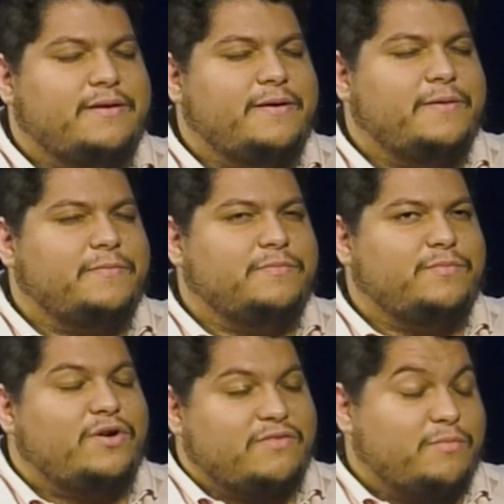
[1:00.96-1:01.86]
um,
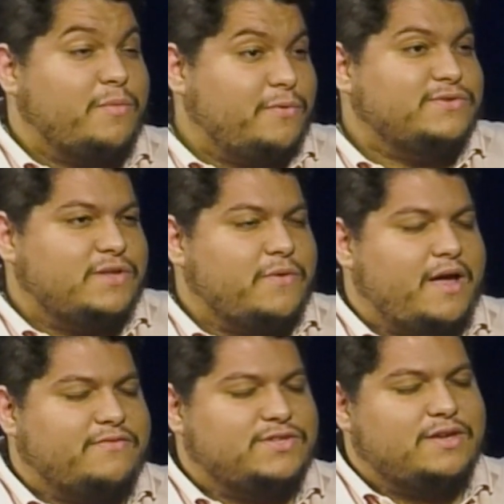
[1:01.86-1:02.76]
part of the proposal that we
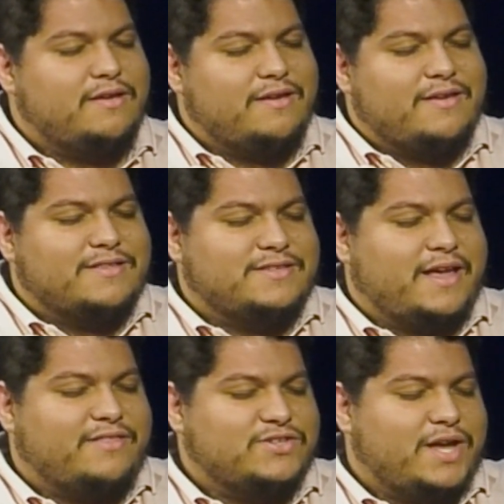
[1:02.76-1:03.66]
have to, to
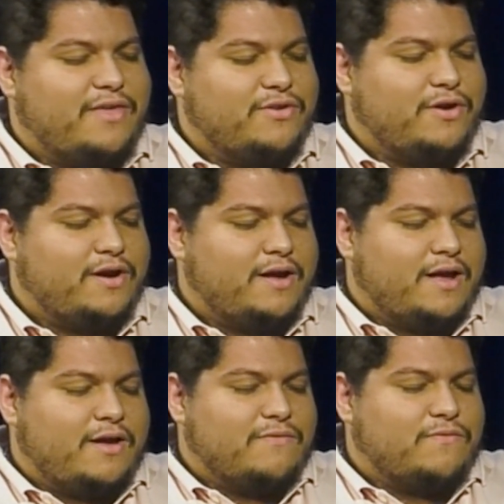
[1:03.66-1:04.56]
get together
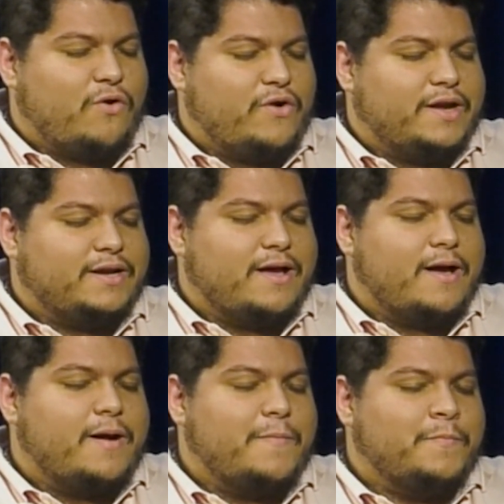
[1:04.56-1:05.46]
for it.
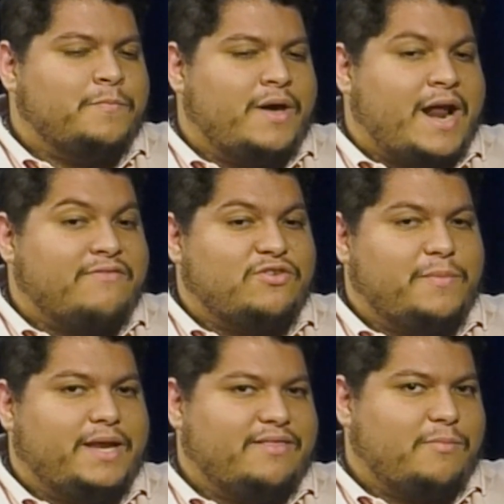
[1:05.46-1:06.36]
Um, but after
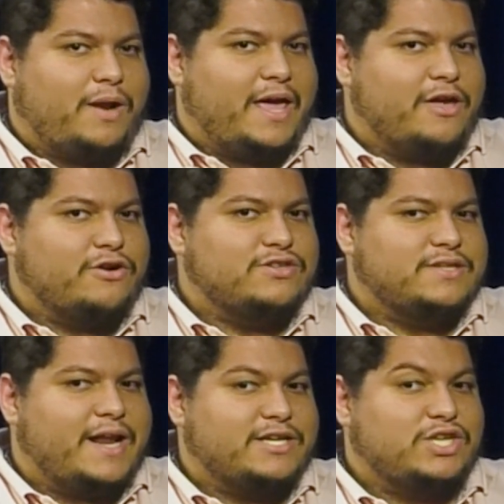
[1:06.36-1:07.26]
meeting the
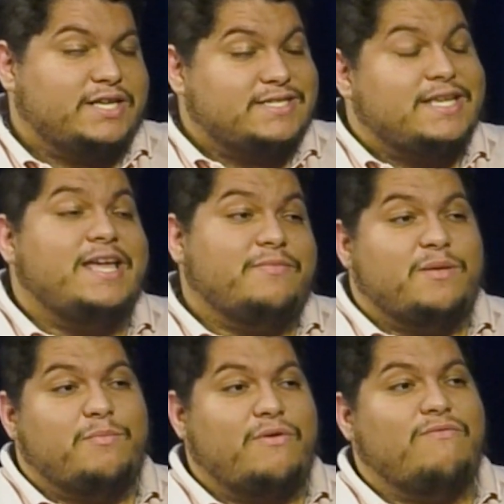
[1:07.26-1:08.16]
players and actually seeing
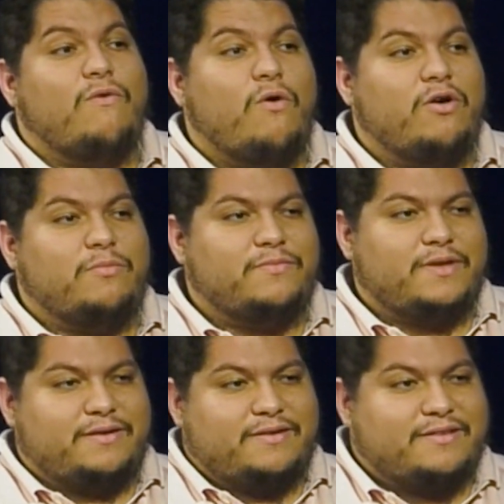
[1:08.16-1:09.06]
them perform
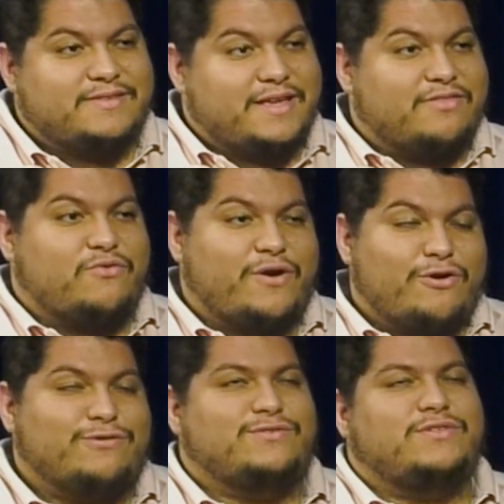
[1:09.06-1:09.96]
and seeing the
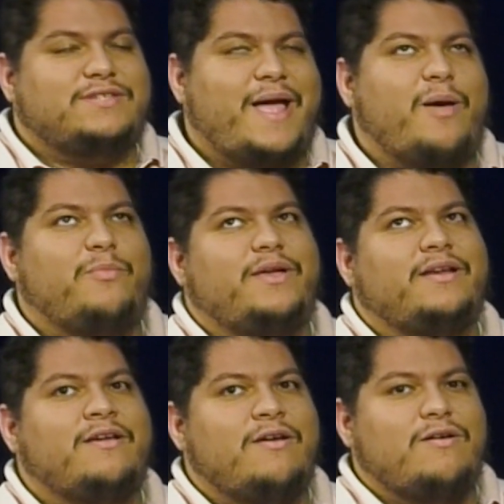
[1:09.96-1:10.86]
rehearsals
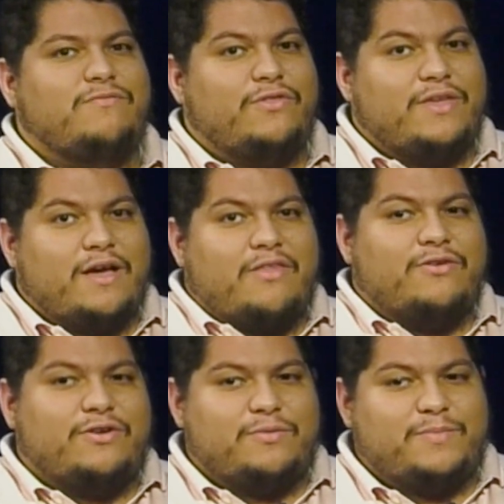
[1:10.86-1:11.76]
happen for the
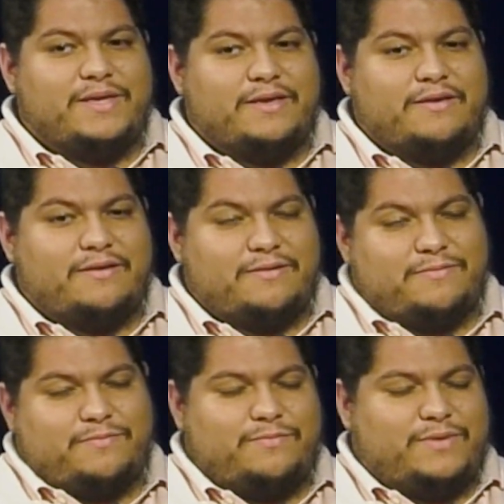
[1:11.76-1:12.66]
other uh,
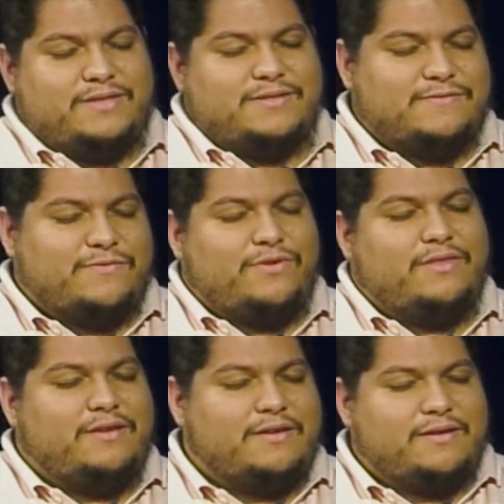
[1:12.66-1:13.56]
pieces for
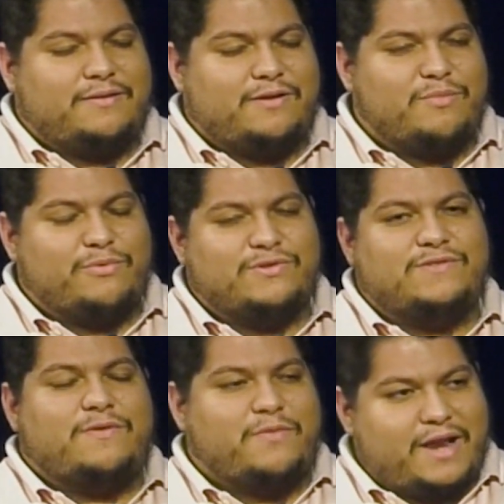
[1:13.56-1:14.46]
the
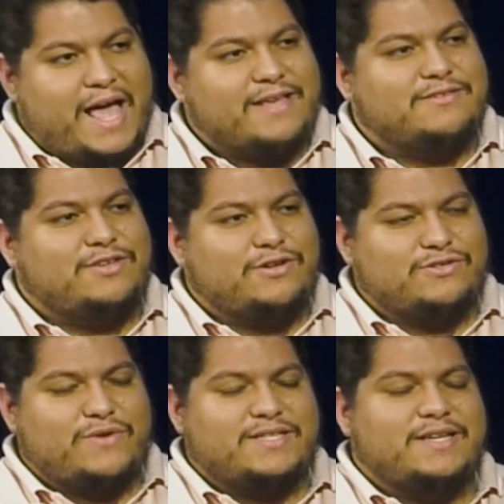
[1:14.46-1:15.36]
composers from the last
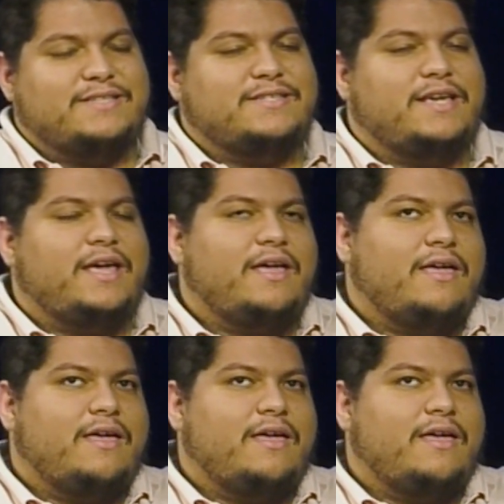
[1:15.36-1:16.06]
year's residency,